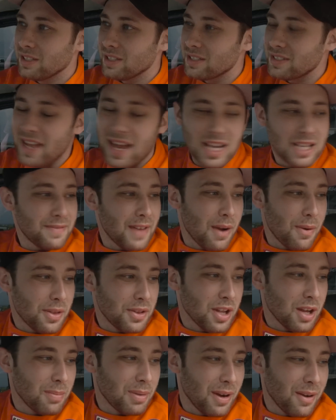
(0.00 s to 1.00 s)
satisfied with
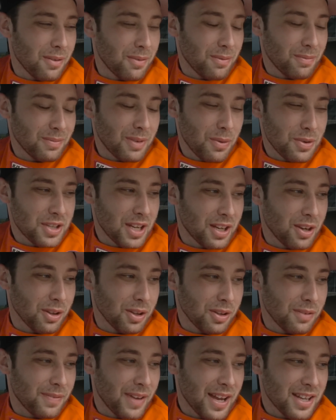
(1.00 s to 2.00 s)
the number. I wish I go a
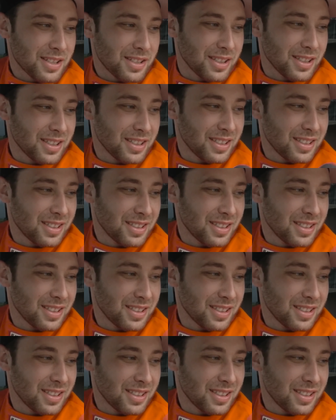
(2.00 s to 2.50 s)
little faster.